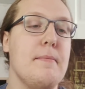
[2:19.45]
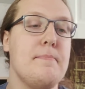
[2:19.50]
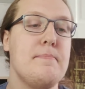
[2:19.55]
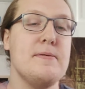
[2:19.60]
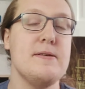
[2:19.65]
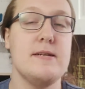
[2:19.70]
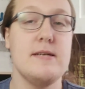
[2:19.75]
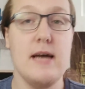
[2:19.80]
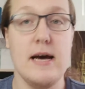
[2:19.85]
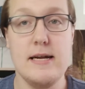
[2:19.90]

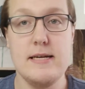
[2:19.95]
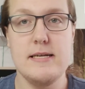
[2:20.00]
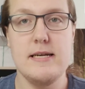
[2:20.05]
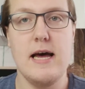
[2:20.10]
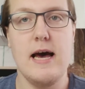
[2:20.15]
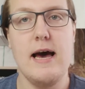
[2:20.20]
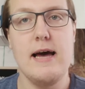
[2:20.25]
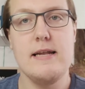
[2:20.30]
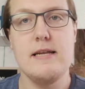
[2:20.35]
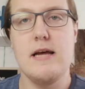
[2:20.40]
Besides
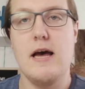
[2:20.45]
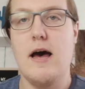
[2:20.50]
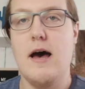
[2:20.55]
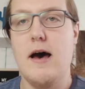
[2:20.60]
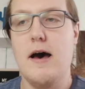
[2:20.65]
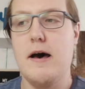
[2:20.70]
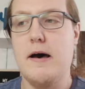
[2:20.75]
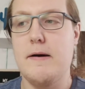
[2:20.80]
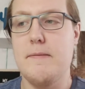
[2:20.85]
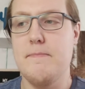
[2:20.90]
that,
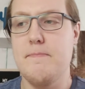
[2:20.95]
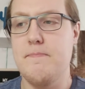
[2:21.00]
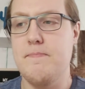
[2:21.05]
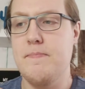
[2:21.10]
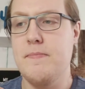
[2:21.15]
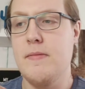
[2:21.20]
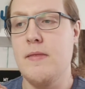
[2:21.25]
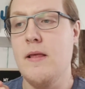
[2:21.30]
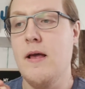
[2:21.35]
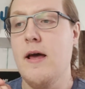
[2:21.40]

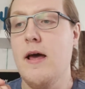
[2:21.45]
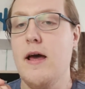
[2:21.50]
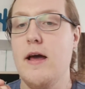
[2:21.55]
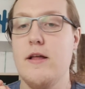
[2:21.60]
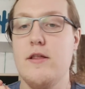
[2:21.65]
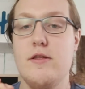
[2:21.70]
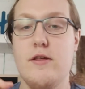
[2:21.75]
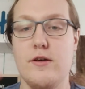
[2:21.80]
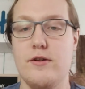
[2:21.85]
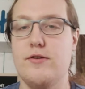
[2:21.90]

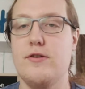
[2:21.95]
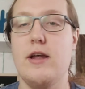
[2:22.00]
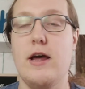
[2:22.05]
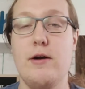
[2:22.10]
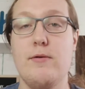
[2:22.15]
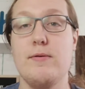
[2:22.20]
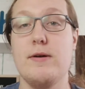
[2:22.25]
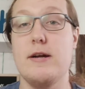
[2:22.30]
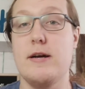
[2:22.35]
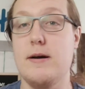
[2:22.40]
just
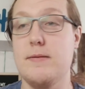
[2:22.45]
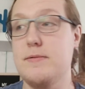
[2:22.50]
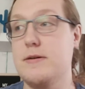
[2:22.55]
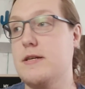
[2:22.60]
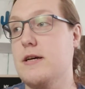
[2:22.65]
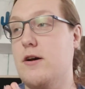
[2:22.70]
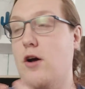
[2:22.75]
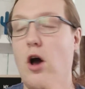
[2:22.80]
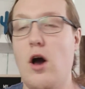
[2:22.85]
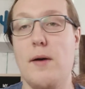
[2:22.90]
like when it comes
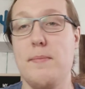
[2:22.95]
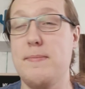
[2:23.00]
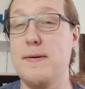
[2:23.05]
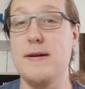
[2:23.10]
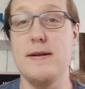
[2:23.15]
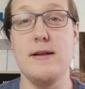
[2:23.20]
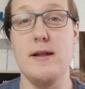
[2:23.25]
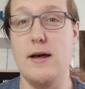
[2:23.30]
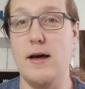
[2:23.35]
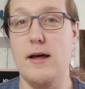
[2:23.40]
to
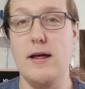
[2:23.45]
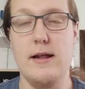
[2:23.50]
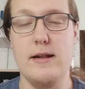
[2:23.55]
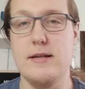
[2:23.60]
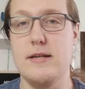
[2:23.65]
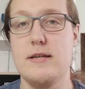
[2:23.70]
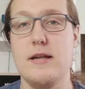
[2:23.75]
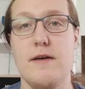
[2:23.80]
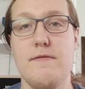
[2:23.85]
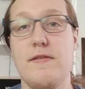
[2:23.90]
COPPA
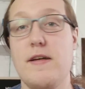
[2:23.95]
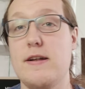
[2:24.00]
and stuff,